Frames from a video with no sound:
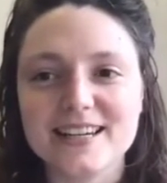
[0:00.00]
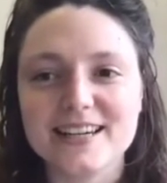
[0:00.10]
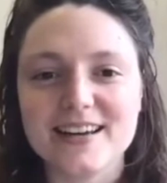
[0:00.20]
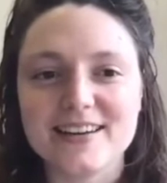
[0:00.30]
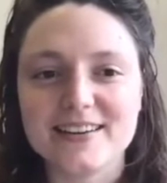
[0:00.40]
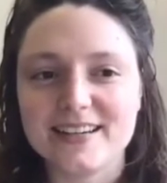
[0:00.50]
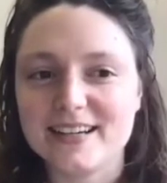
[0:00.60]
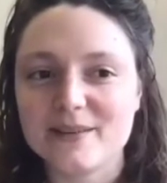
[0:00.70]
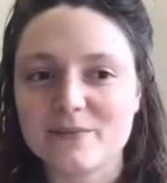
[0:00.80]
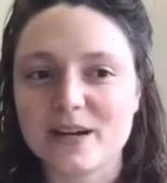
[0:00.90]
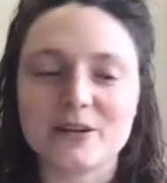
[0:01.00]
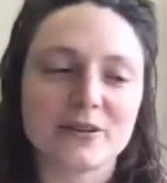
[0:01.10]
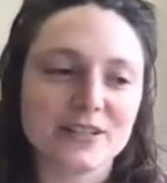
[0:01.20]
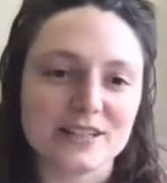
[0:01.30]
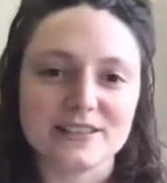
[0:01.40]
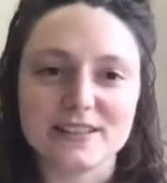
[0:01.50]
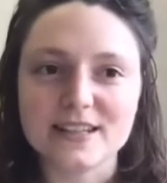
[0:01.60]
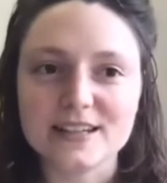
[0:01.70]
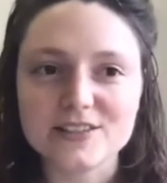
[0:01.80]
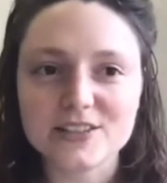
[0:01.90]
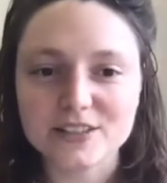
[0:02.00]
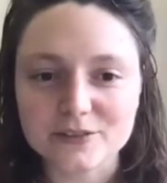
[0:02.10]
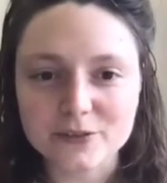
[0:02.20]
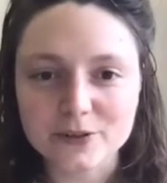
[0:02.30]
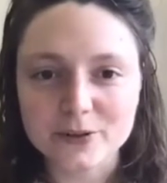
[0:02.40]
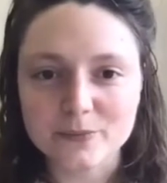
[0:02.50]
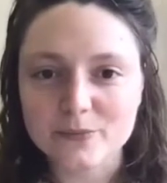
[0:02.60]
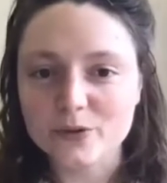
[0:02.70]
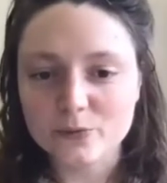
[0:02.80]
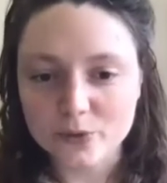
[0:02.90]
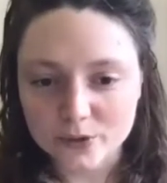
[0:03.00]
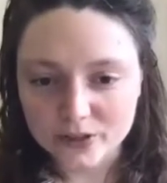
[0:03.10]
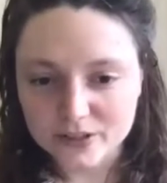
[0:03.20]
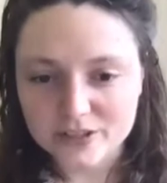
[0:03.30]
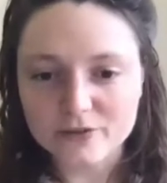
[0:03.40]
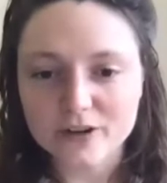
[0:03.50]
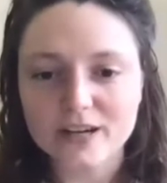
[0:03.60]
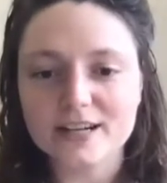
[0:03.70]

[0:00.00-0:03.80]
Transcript: Uh, and I'm, I graduated last year from the Royal College of Art.